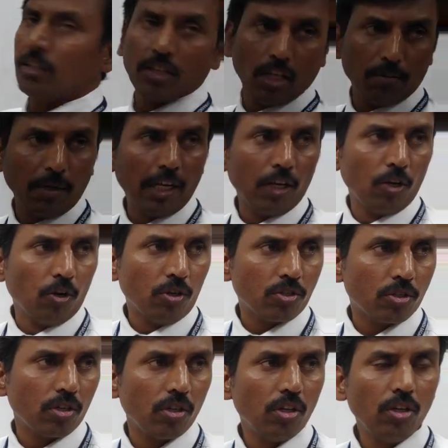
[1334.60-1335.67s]
Crippling loads
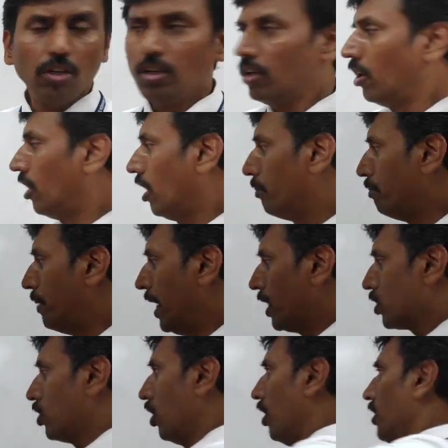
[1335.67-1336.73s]

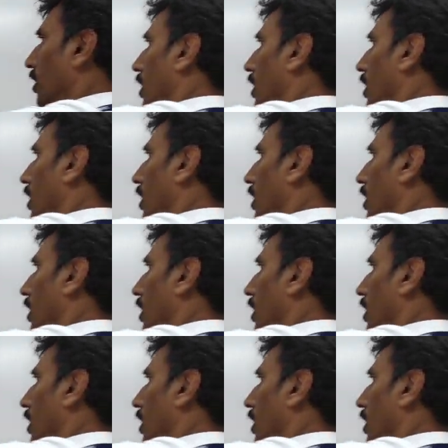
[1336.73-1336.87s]
based on